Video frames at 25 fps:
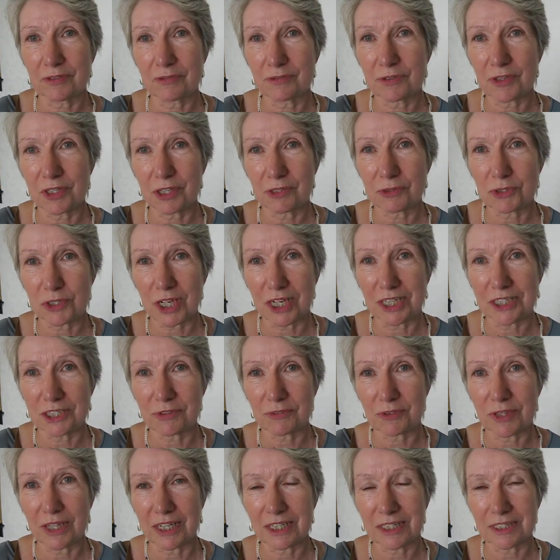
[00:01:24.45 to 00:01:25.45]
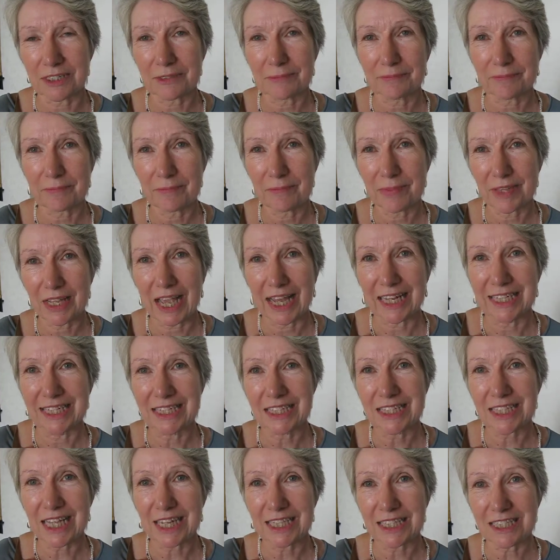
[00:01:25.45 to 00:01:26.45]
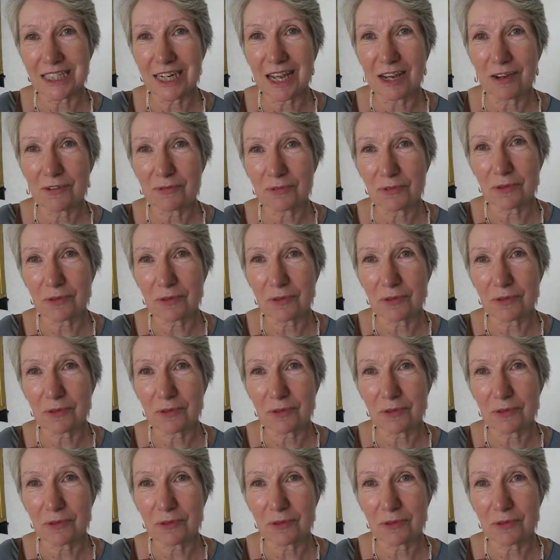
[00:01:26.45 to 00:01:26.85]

for those kinds of things. And is that enough?